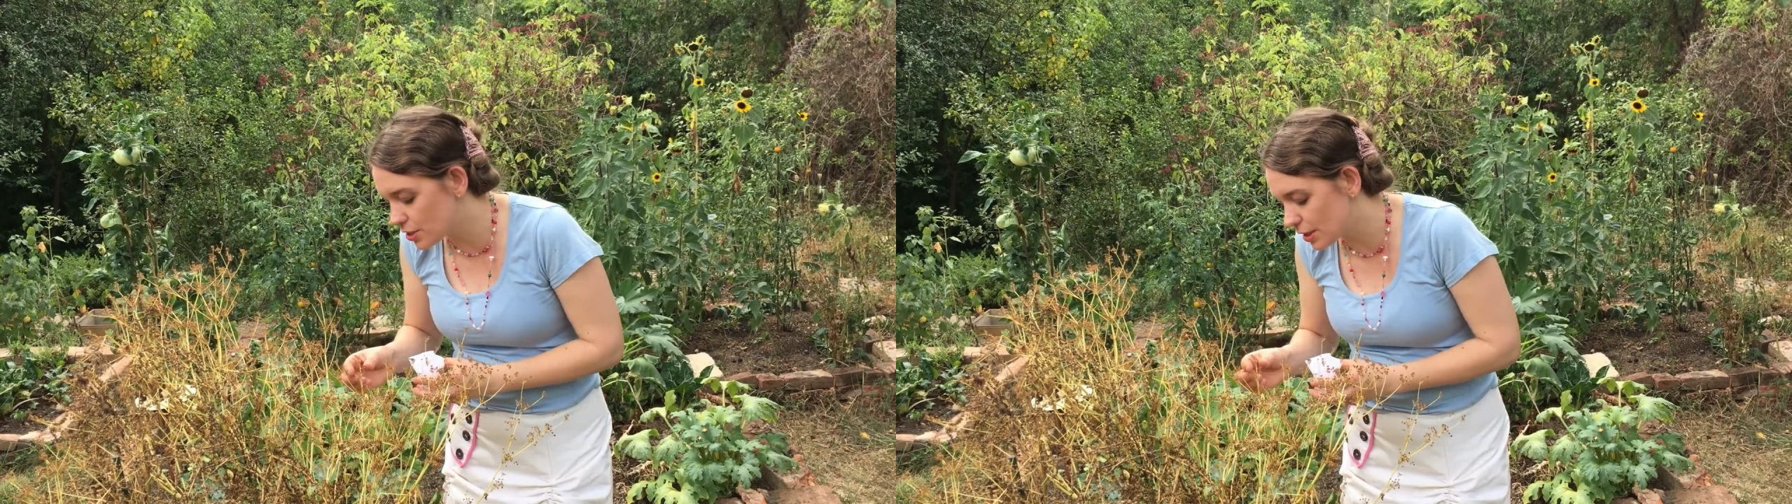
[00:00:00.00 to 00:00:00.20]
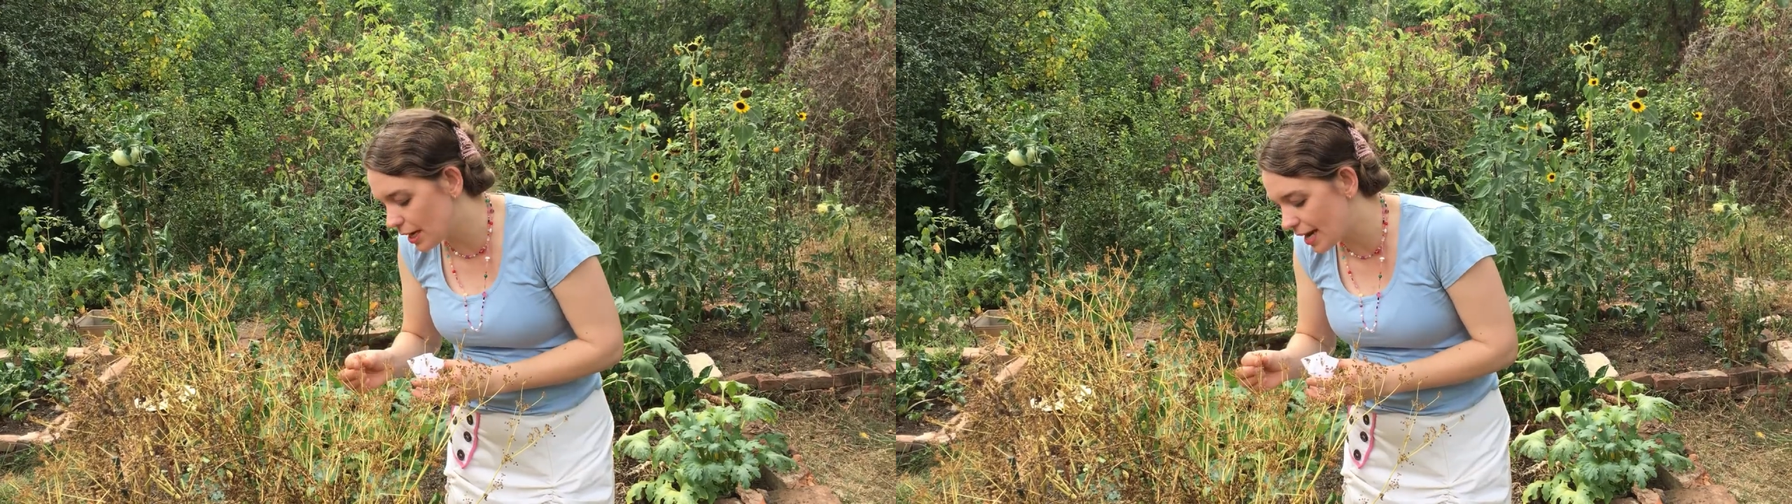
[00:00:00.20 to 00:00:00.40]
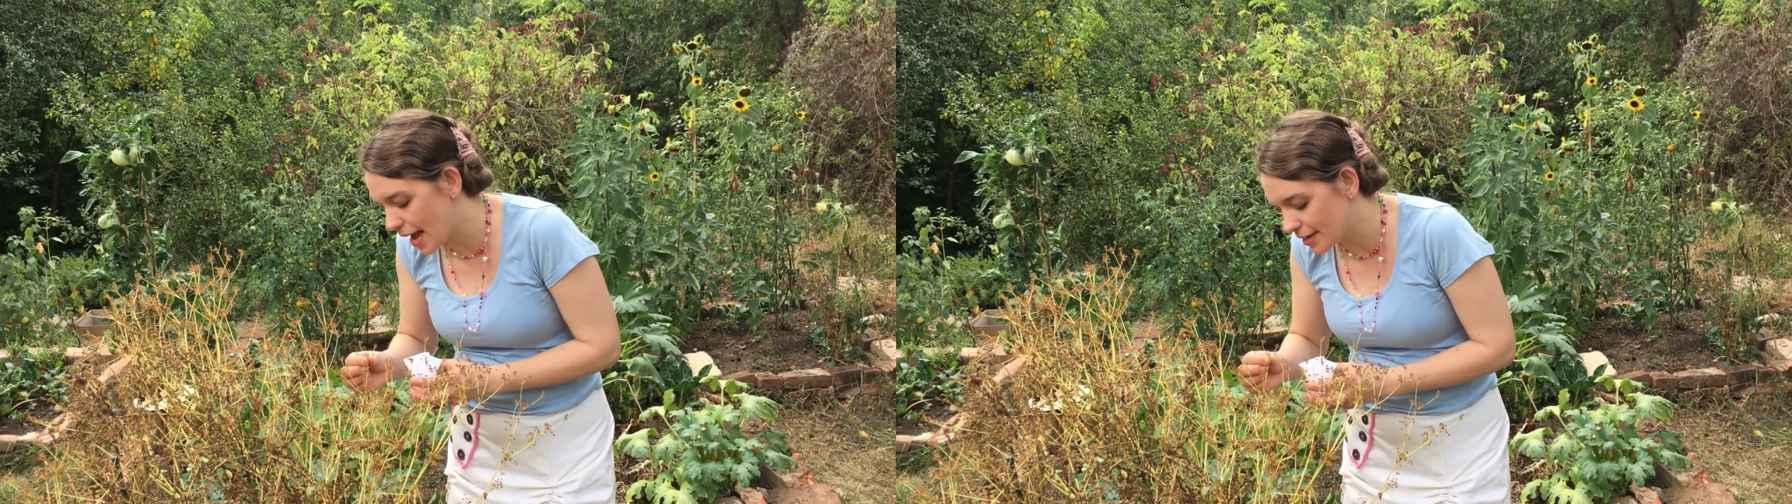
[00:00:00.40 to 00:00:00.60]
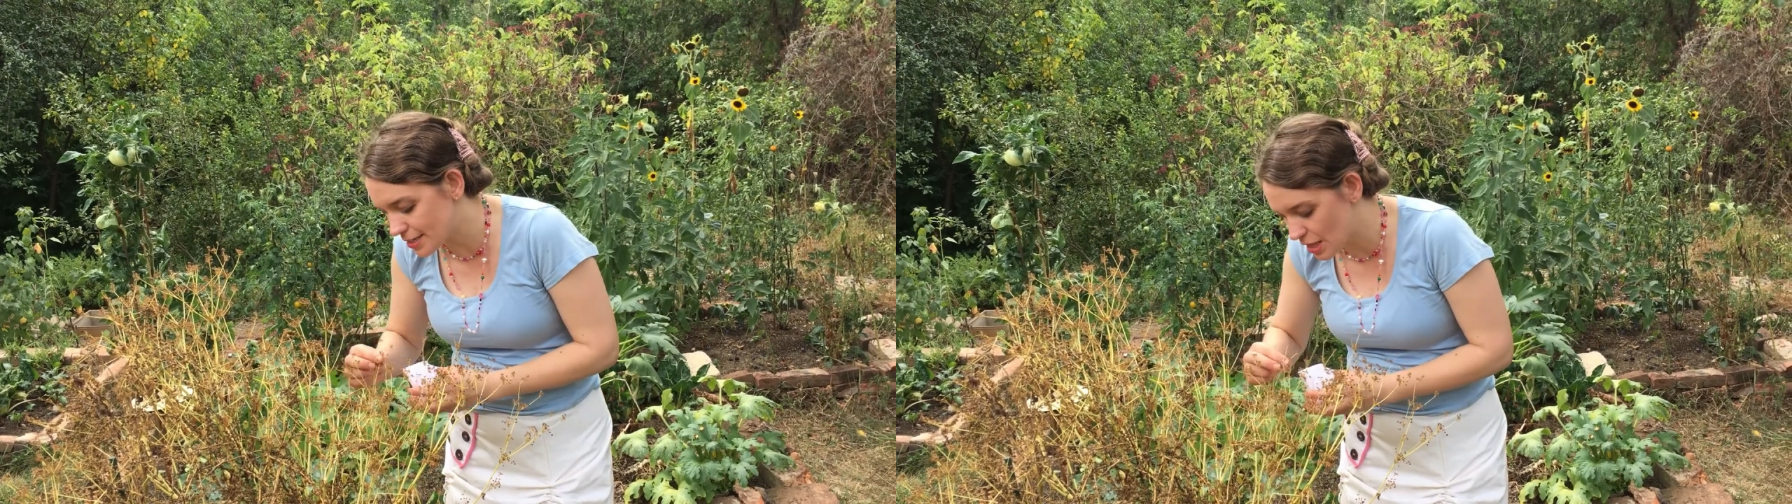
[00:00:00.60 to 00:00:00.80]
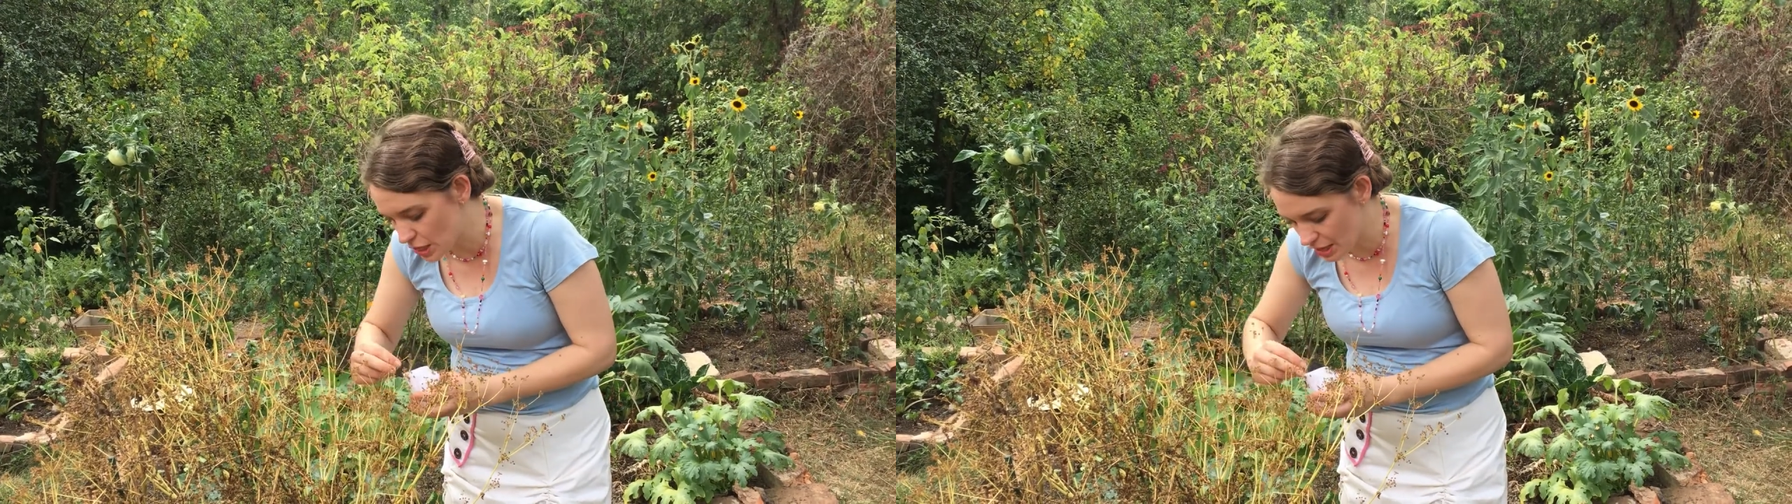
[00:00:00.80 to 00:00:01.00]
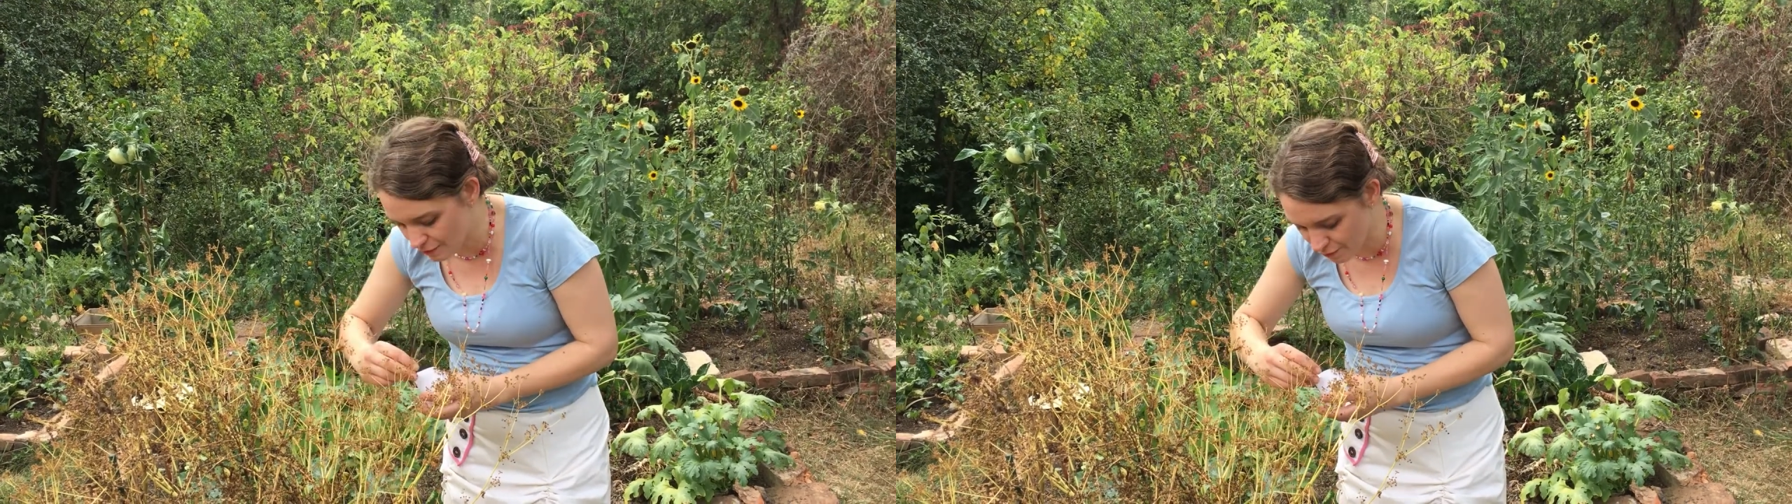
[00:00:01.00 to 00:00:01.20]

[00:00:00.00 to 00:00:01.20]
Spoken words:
to collect the